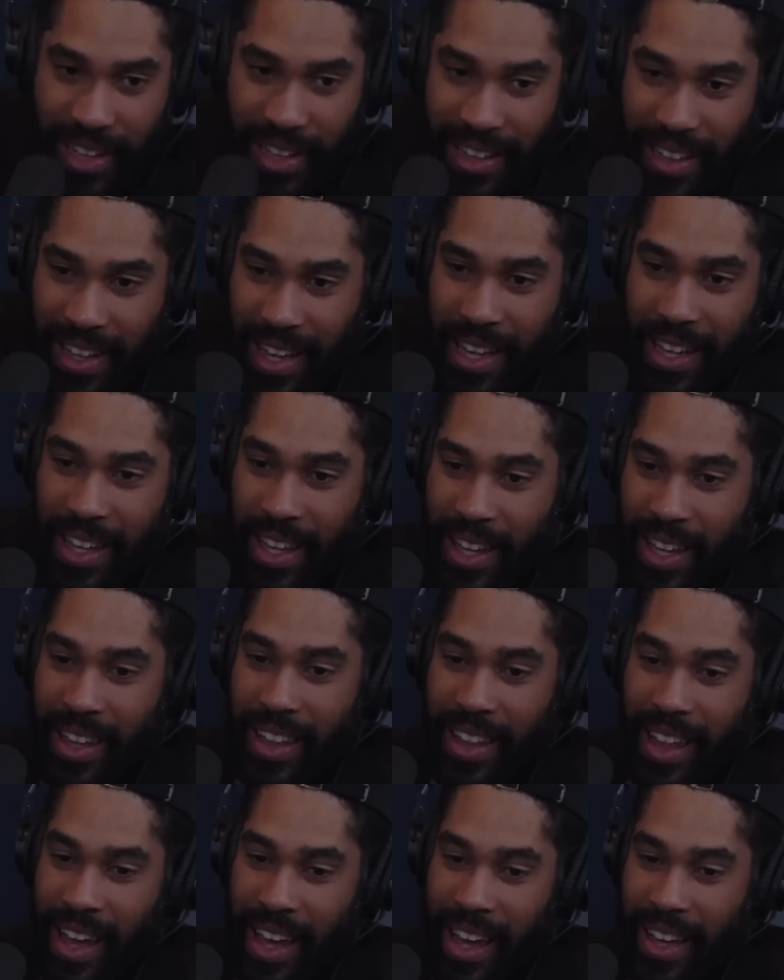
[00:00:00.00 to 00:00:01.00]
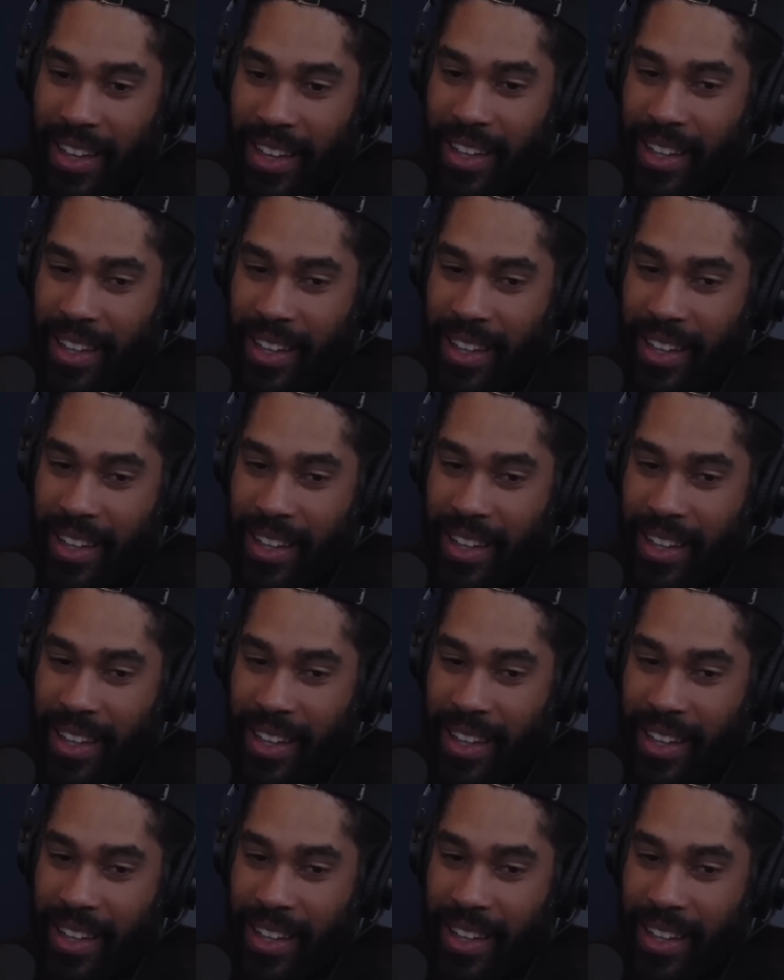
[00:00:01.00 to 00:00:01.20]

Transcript: Like it, uh,